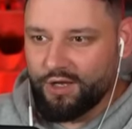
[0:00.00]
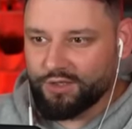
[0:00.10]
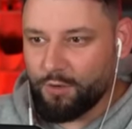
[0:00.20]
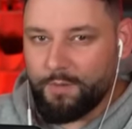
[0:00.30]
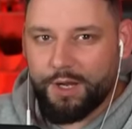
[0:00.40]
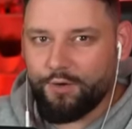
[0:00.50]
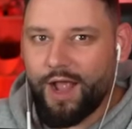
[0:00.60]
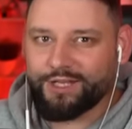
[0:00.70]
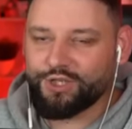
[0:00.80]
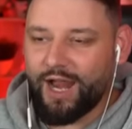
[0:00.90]
So when we
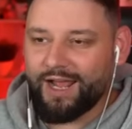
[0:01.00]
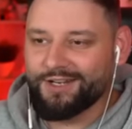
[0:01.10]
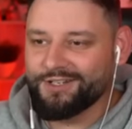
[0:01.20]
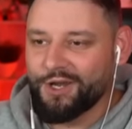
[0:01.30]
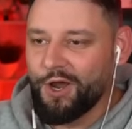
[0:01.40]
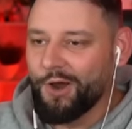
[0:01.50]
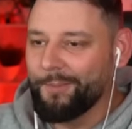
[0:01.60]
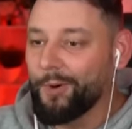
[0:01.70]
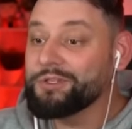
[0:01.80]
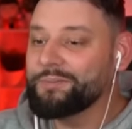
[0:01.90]
crash land,
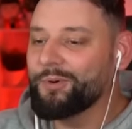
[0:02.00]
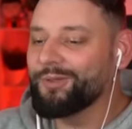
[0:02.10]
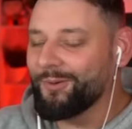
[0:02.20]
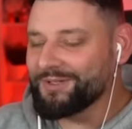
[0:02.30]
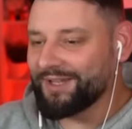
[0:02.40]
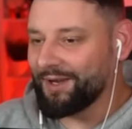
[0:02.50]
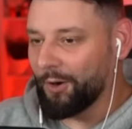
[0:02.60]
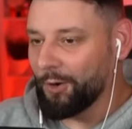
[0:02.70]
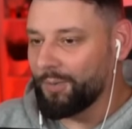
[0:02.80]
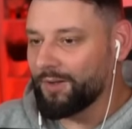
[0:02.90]
multiple doors are going
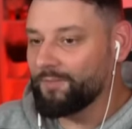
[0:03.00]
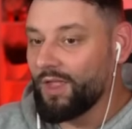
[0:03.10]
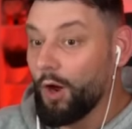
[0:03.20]
to open,